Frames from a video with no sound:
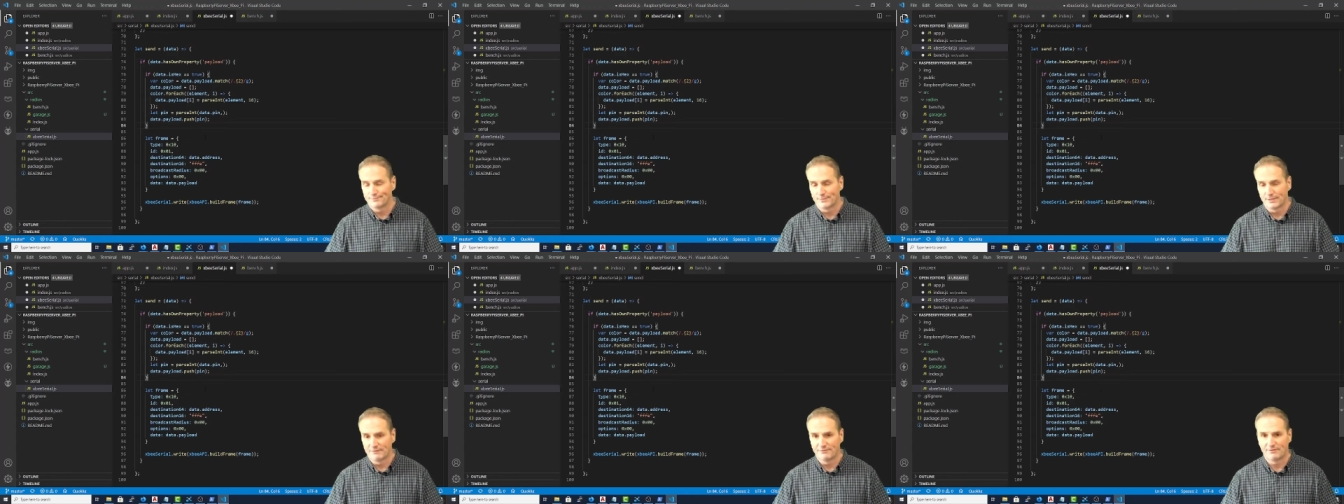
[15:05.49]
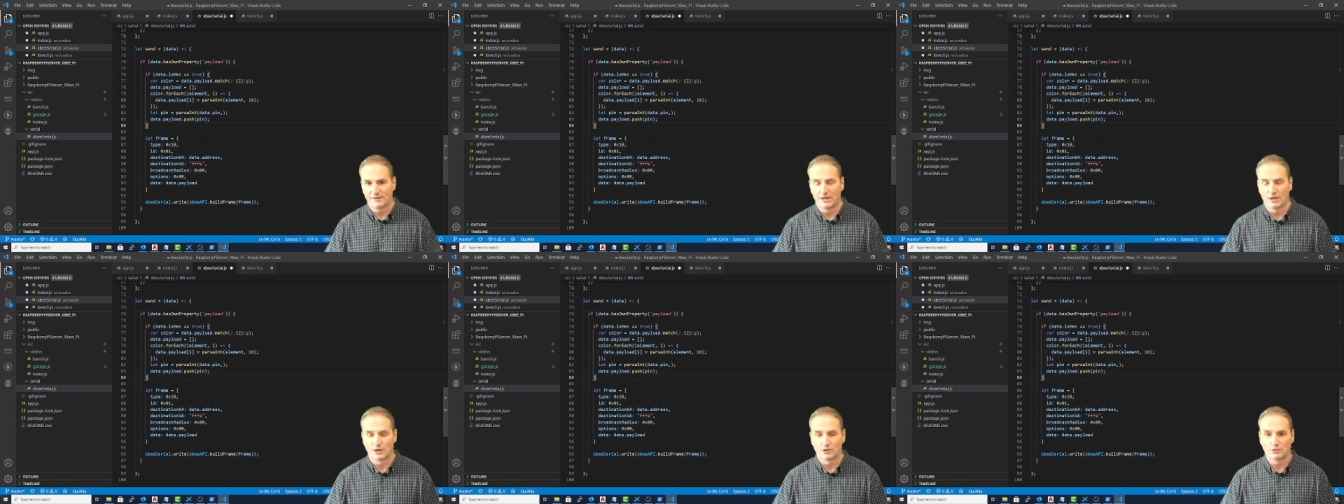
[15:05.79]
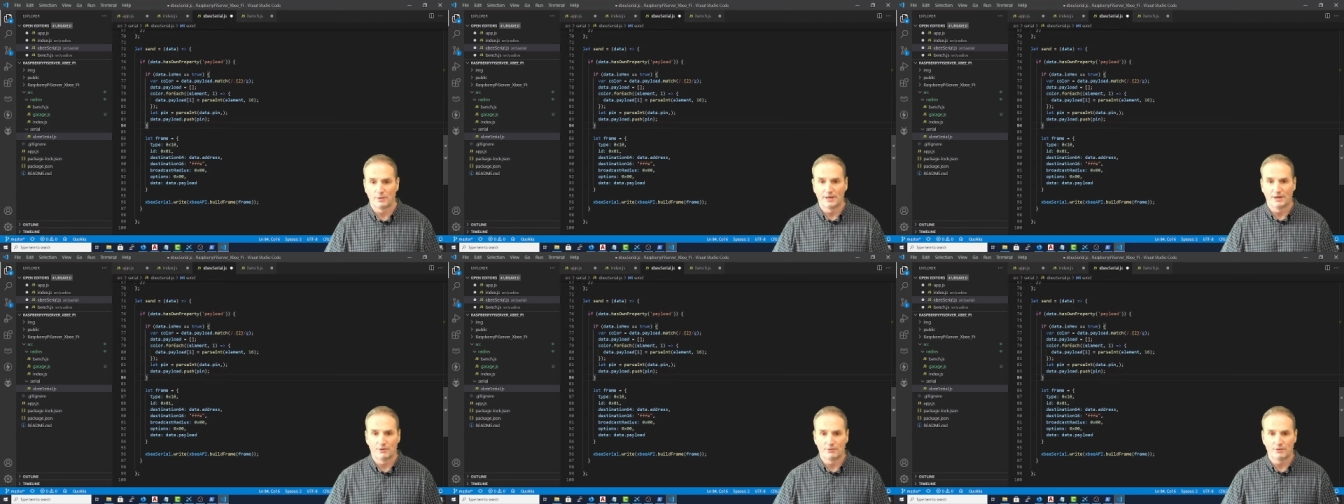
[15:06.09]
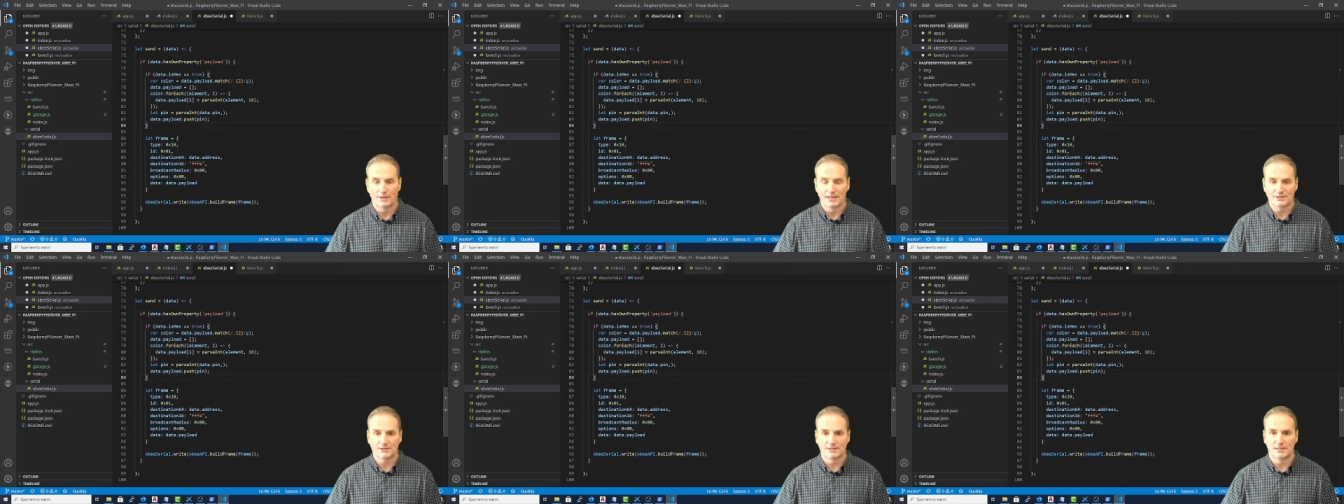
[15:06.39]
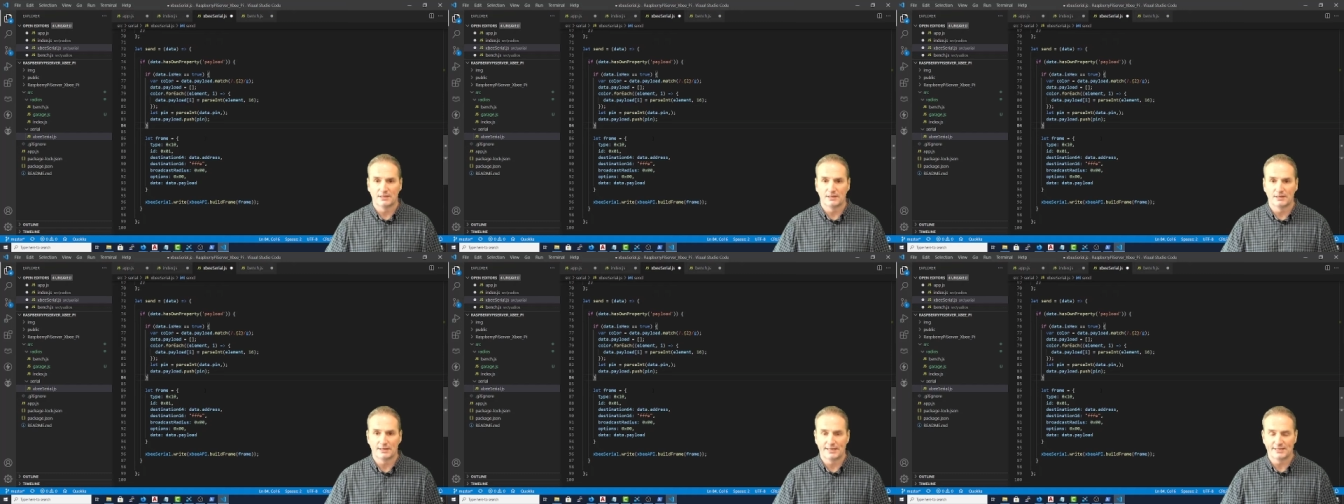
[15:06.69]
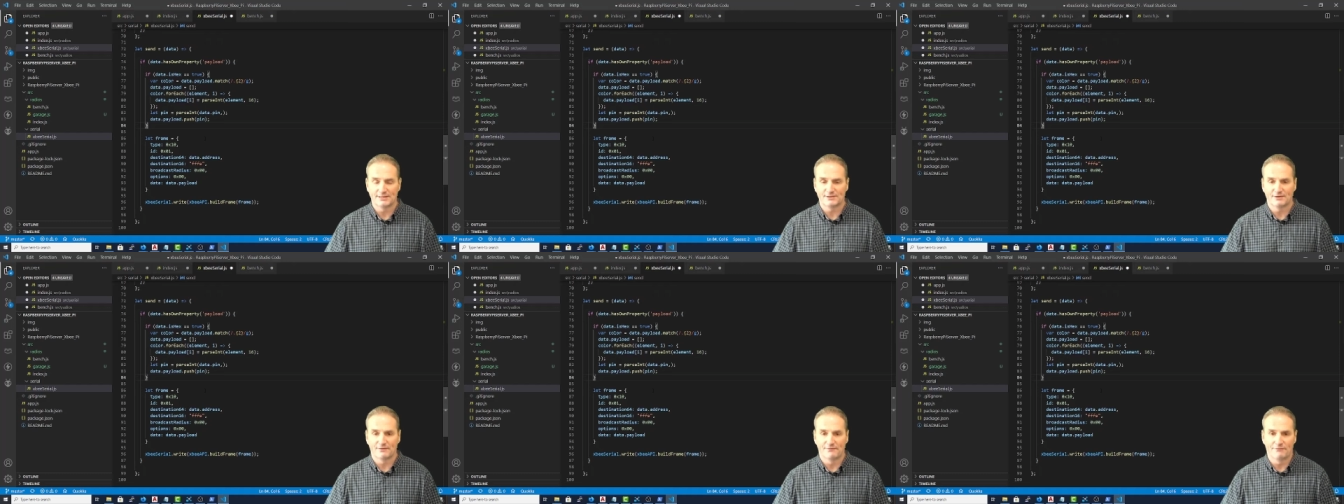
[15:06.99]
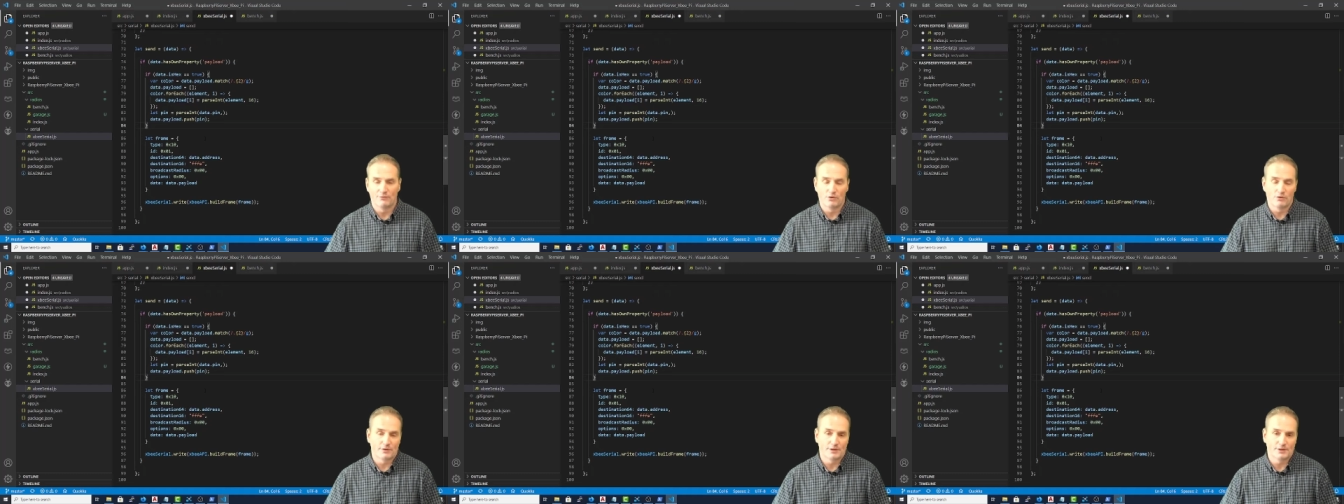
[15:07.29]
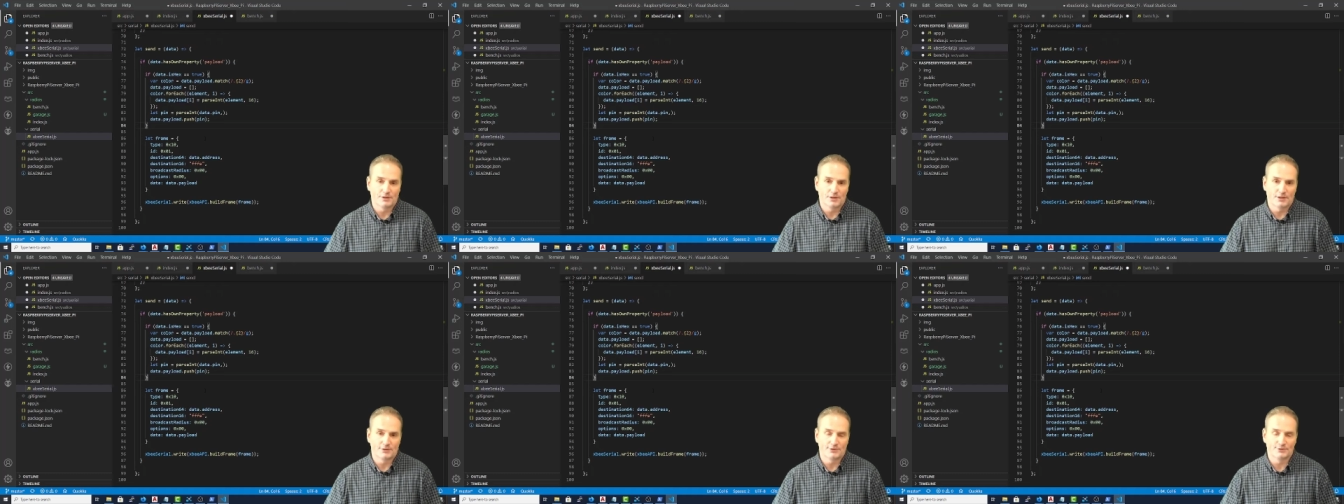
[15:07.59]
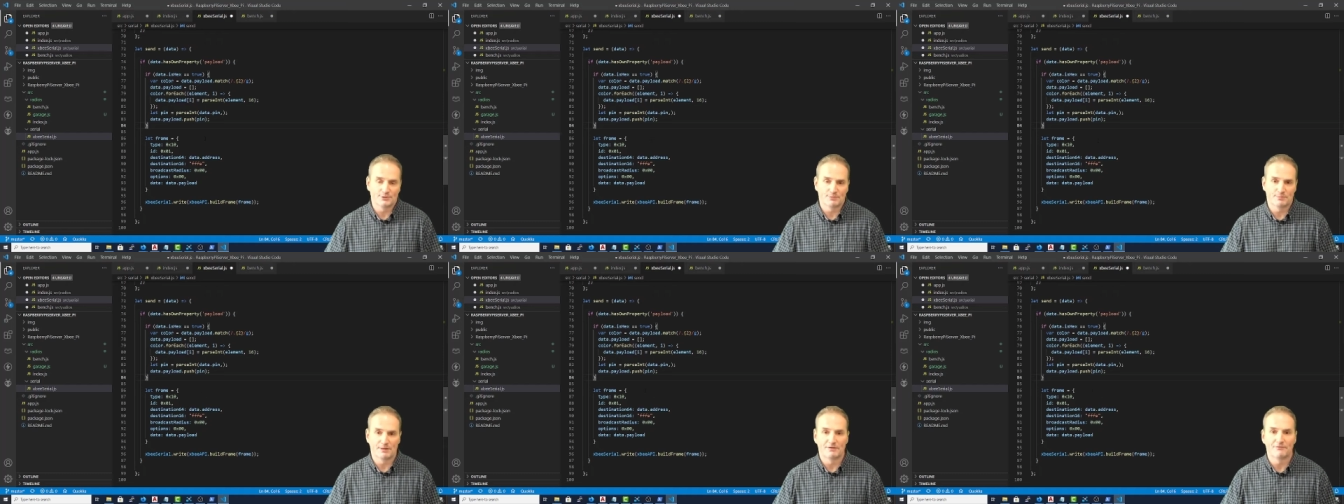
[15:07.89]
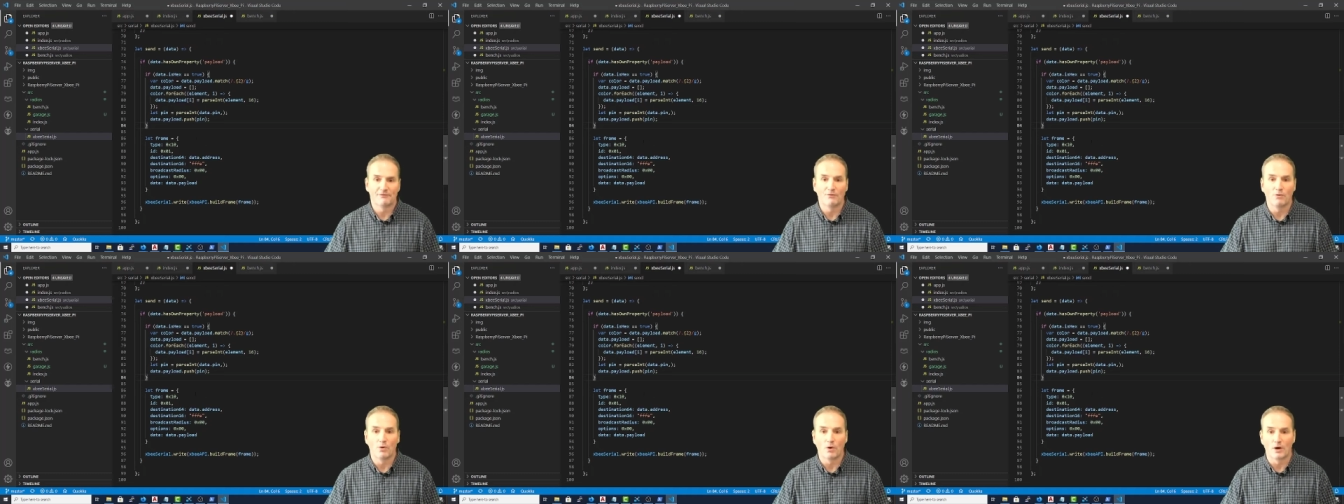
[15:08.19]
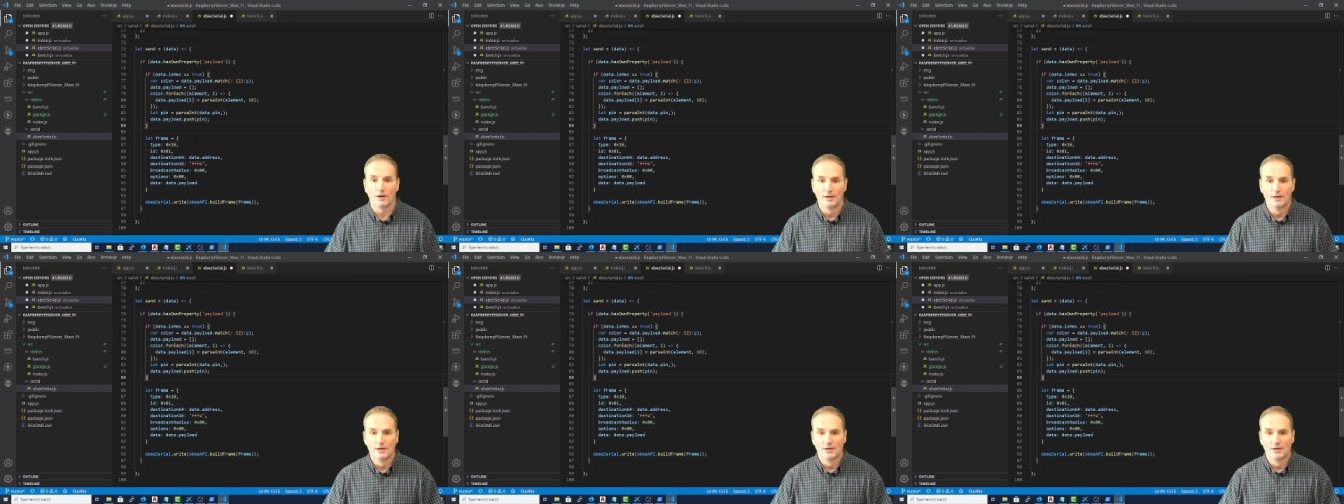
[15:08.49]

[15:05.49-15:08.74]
If the Arduino gets a 4, it toggles pin 4.